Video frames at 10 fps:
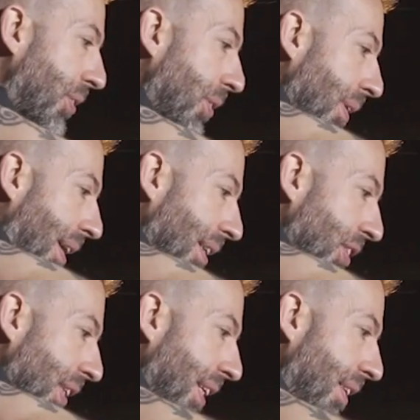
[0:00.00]
all
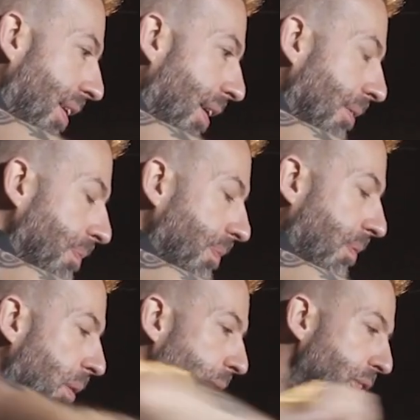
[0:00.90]
actually in there,
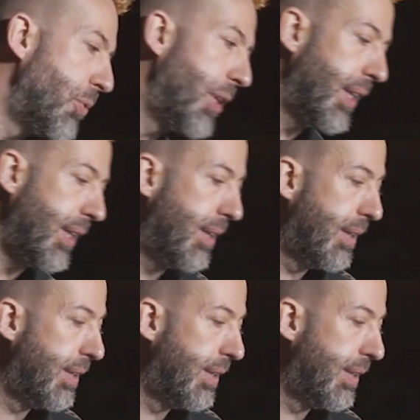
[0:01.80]
which is really,